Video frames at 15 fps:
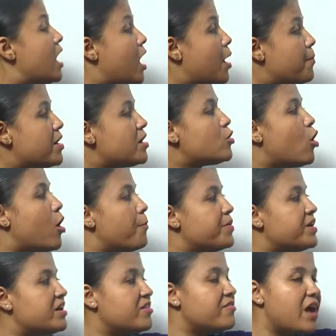Among
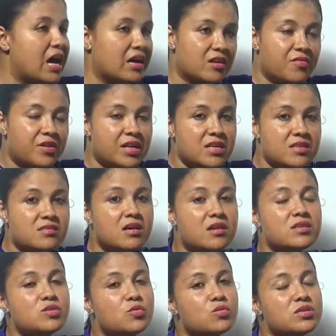competitive activities, the
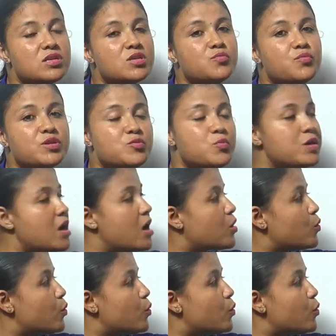resources which we are